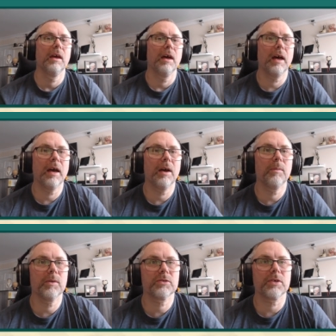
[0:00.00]

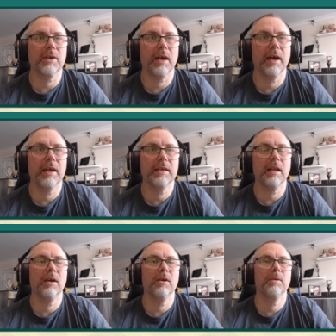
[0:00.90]
We also get a
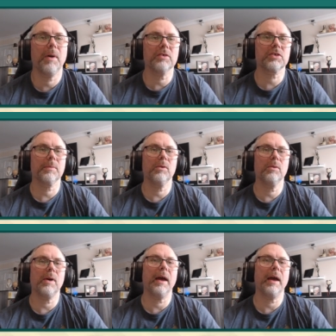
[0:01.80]
yellow basketball